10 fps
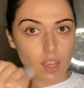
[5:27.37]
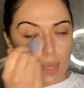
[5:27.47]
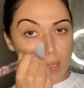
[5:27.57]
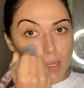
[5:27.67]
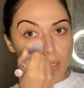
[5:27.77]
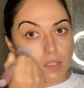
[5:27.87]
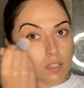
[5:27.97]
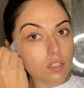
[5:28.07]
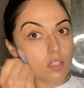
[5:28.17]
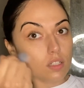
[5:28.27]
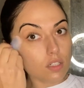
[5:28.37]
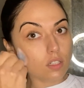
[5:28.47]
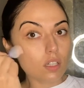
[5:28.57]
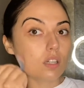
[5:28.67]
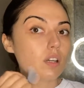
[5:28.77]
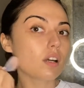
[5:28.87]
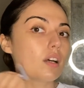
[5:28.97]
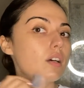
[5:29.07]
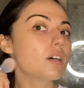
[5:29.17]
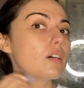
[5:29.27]
and
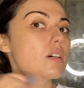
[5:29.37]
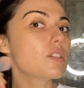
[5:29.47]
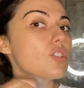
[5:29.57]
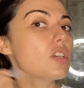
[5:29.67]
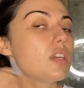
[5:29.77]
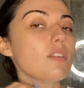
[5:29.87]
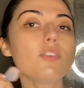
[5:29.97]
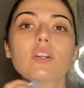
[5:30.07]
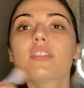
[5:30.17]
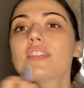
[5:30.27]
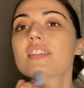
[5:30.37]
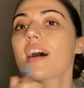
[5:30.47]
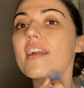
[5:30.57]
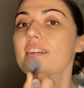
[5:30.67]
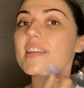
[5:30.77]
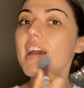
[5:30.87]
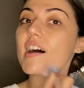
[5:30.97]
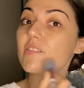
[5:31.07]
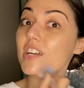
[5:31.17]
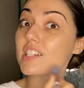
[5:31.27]
achieve your desired
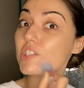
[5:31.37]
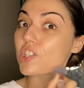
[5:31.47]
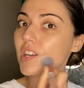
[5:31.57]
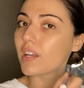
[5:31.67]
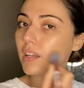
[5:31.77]
coverage,